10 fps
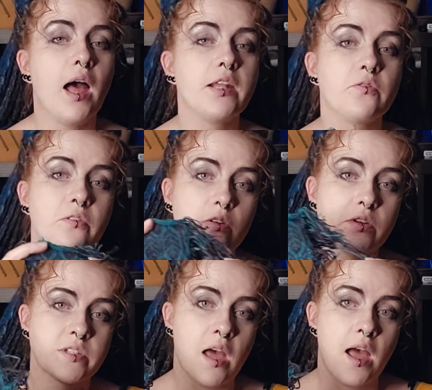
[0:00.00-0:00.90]
And of
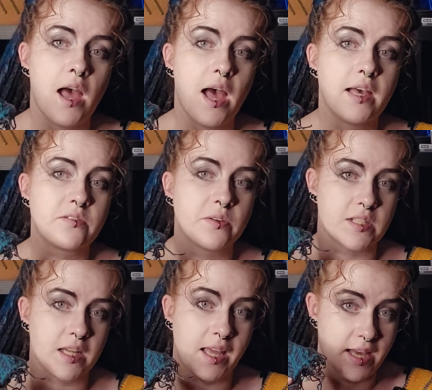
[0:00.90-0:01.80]
course, as was
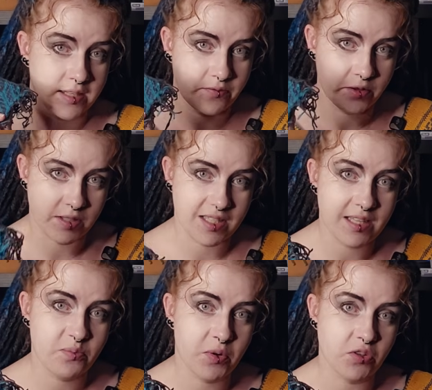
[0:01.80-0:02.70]
the case with
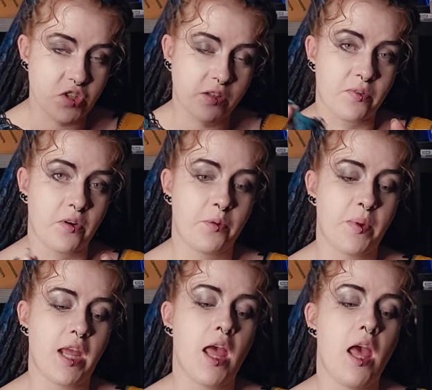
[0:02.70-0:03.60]
this project for
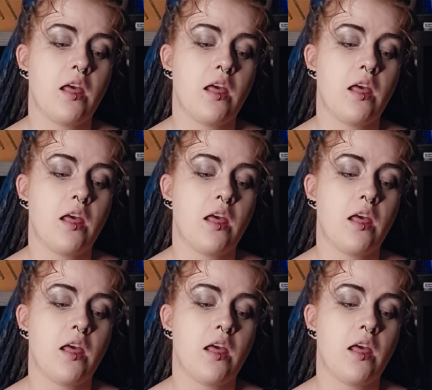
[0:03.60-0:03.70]
me,